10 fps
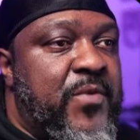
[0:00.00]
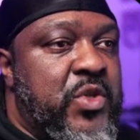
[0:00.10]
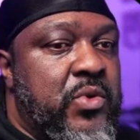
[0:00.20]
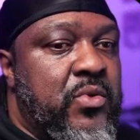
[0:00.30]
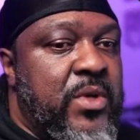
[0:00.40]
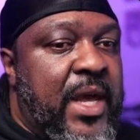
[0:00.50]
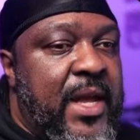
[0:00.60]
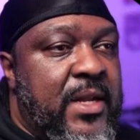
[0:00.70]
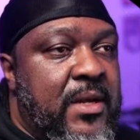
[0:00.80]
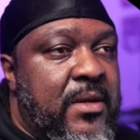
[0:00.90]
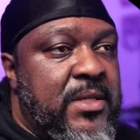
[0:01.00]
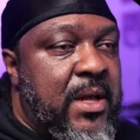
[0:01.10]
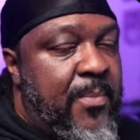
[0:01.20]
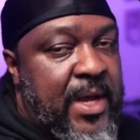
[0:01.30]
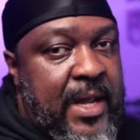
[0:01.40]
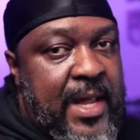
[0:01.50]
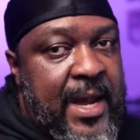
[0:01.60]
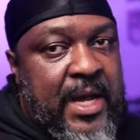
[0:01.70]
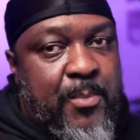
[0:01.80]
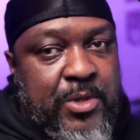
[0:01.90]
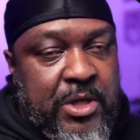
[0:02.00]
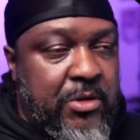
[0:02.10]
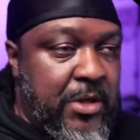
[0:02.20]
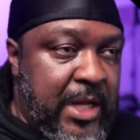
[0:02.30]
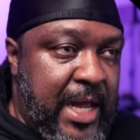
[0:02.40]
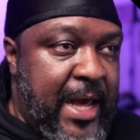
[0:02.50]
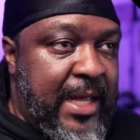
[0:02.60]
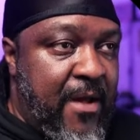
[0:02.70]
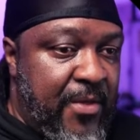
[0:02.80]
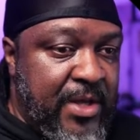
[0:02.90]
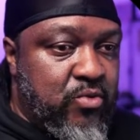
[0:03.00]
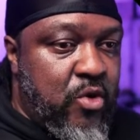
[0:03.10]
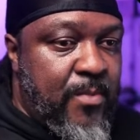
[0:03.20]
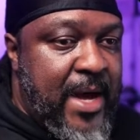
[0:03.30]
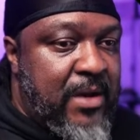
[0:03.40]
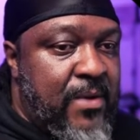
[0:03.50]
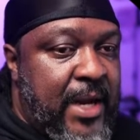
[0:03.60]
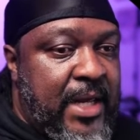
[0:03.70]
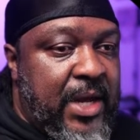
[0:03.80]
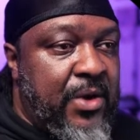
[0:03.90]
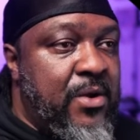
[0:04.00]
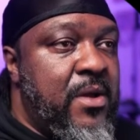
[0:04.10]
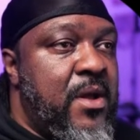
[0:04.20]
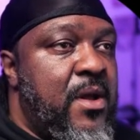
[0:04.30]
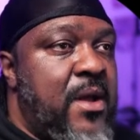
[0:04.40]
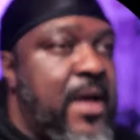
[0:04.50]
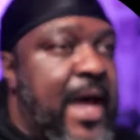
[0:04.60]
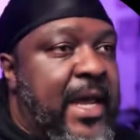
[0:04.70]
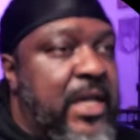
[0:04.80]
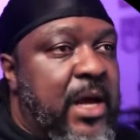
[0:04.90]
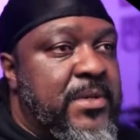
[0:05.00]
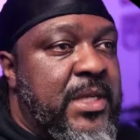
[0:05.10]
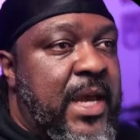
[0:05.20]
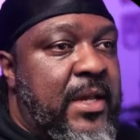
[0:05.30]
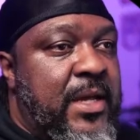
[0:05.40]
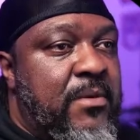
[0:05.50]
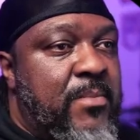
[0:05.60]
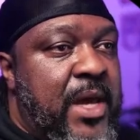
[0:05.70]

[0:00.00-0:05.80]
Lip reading: to get something I like. I particularly like this robot right here. I can upscale it by